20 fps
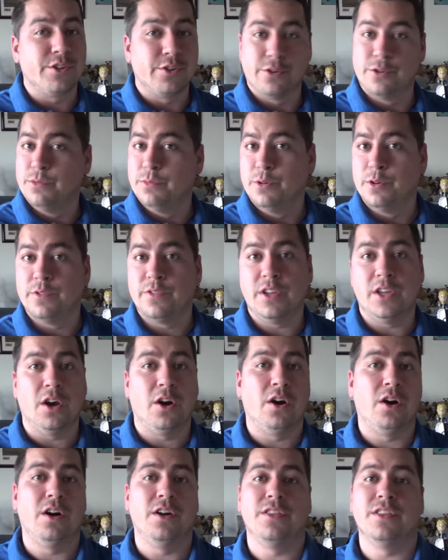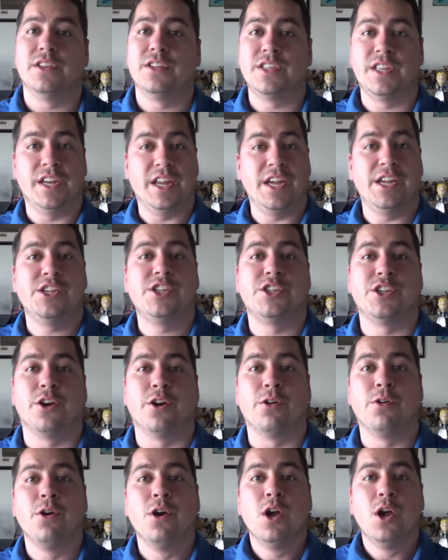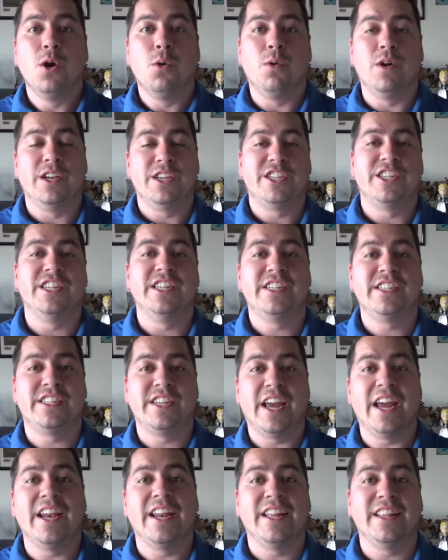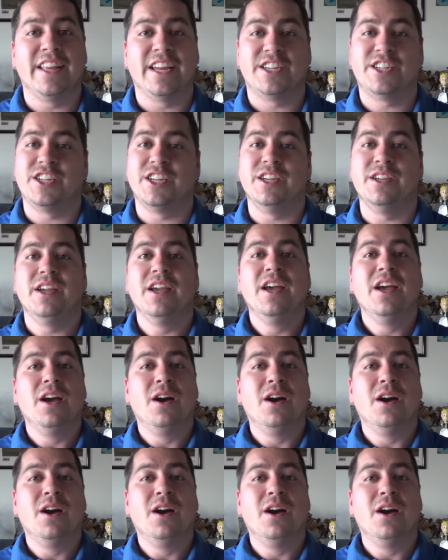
her new movie, on the Today Show when she stated that she